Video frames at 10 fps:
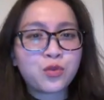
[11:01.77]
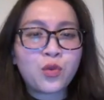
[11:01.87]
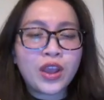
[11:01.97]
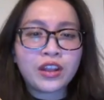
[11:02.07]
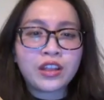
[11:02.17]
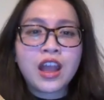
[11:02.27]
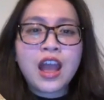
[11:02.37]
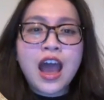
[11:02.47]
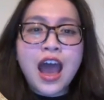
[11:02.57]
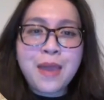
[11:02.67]
where
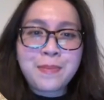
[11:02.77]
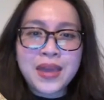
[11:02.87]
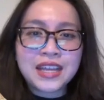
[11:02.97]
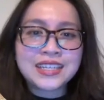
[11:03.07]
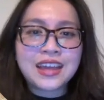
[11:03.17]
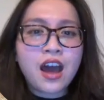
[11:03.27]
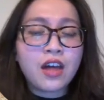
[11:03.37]
I met other